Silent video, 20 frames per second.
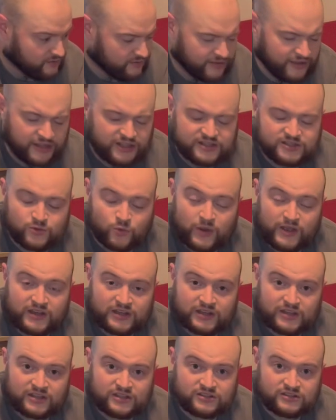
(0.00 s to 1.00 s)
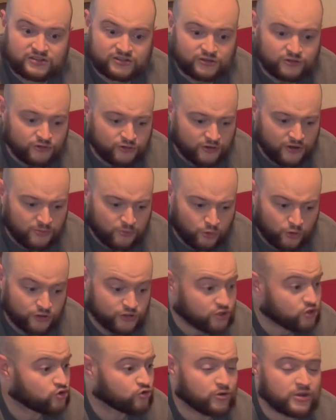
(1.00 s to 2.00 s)
things went into a more
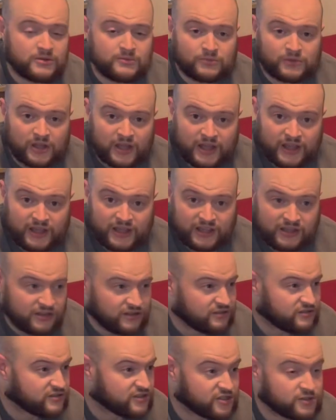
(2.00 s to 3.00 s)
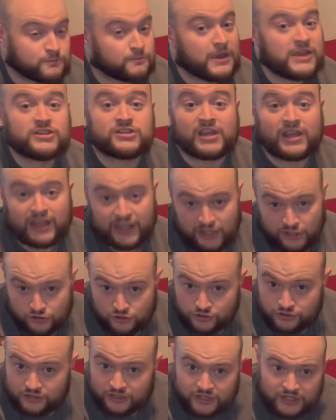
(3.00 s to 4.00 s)
streamlined space
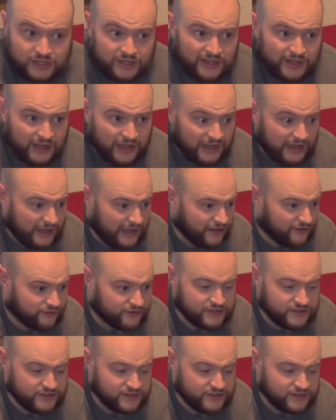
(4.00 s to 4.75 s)
age of the